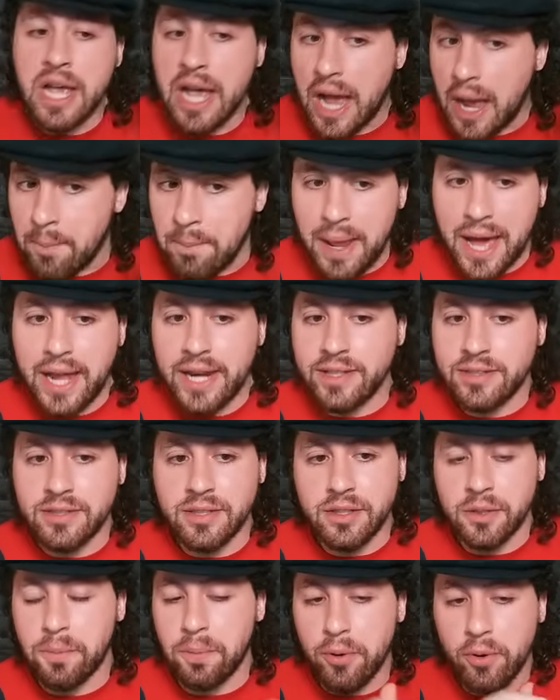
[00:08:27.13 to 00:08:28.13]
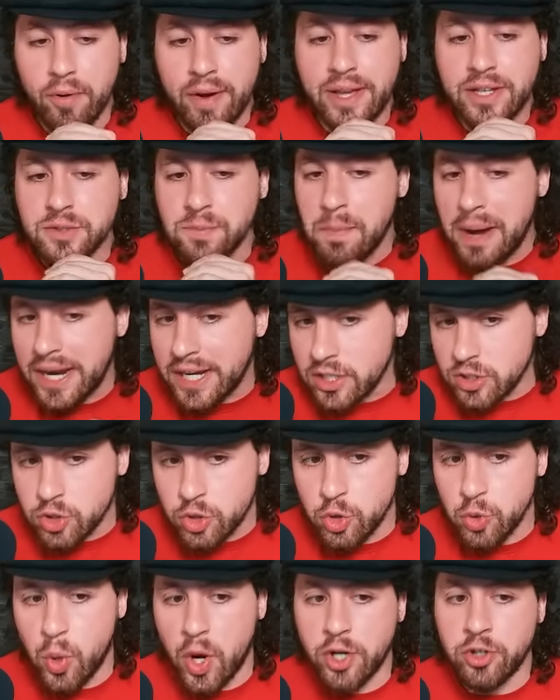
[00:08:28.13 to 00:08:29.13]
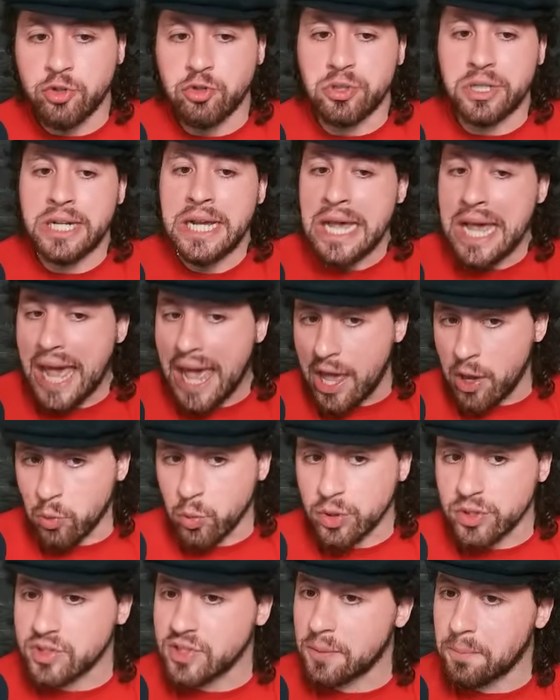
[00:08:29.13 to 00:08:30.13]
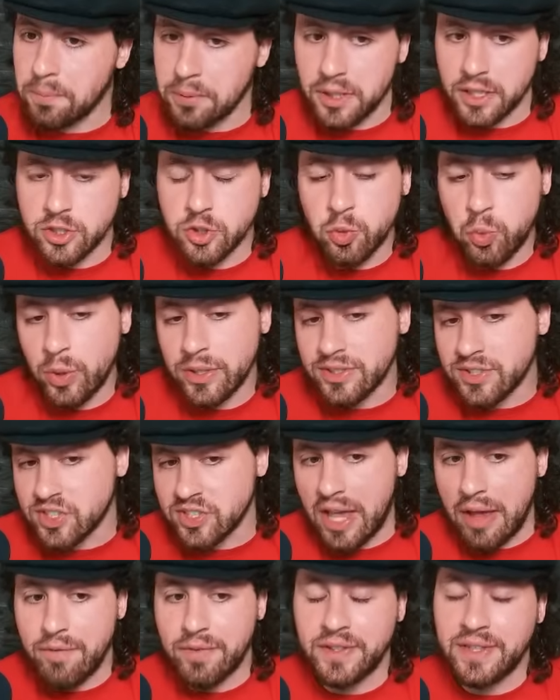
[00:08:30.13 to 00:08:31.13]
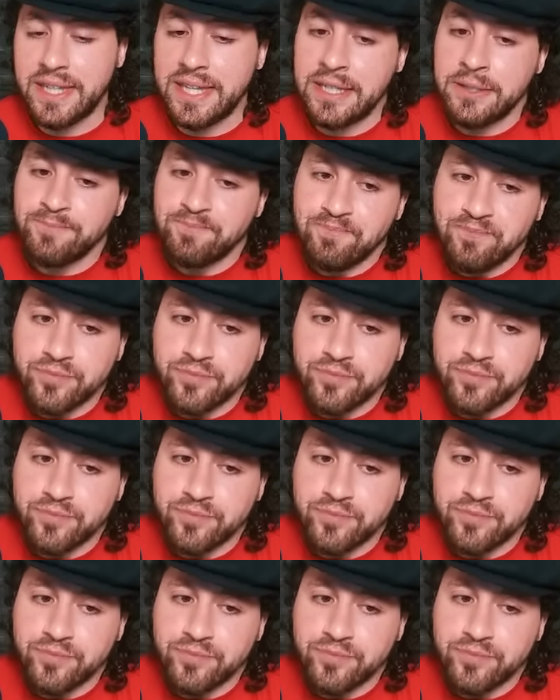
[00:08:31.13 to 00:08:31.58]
I'm not into the Perez minus 200. Edwards at plus 170.